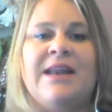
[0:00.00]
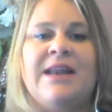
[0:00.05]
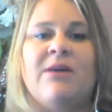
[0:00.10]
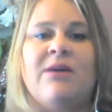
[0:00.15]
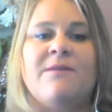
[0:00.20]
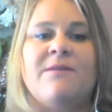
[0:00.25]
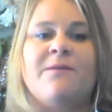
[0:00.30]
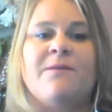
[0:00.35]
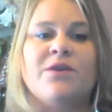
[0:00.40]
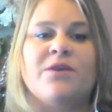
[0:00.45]

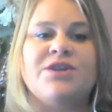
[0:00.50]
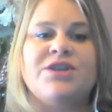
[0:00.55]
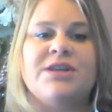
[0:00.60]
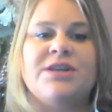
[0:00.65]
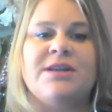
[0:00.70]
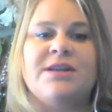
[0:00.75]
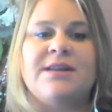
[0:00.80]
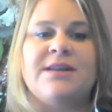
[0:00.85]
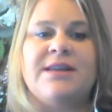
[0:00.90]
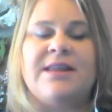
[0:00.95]
Now,
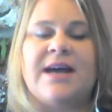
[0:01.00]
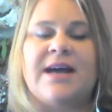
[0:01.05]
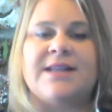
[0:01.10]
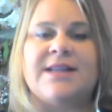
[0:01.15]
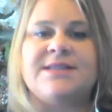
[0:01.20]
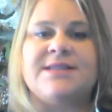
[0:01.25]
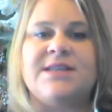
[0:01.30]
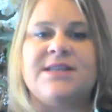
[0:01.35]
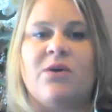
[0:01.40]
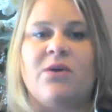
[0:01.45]
unfortunately,
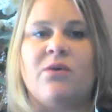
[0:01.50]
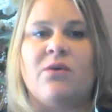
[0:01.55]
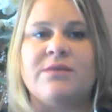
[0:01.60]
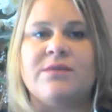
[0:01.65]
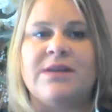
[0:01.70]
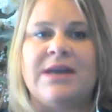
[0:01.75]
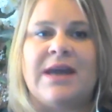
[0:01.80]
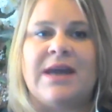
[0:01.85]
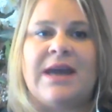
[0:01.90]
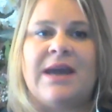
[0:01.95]
that's the
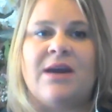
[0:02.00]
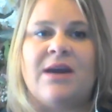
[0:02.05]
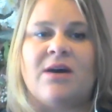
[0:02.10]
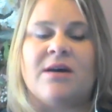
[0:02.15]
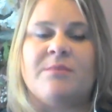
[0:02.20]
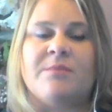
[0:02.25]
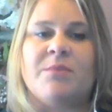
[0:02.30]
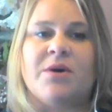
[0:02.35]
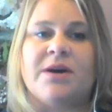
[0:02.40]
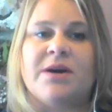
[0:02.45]
only
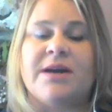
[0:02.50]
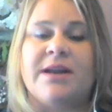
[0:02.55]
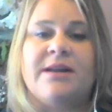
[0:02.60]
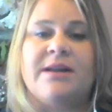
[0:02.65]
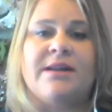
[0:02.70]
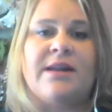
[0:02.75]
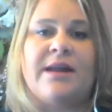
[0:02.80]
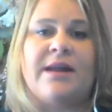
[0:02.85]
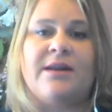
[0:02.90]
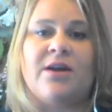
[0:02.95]
AR book,
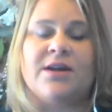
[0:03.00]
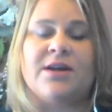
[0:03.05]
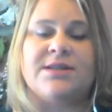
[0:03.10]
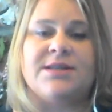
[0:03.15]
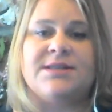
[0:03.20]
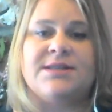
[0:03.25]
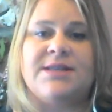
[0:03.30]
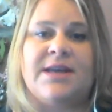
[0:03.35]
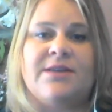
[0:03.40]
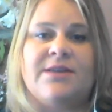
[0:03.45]
and
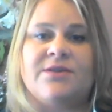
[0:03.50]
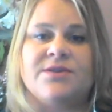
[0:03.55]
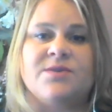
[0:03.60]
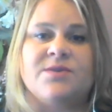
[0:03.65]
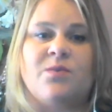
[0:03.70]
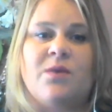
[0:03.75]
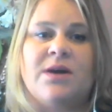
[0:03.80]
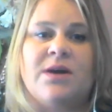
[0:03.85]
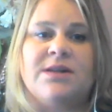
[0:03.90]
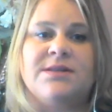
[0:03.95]
not to say
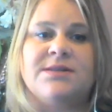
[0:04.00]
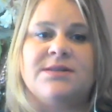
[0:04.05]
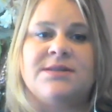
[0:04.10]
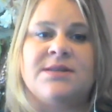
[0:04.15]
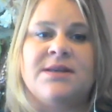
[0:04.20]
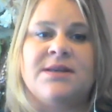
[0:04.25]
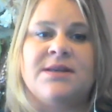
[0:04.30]
there's one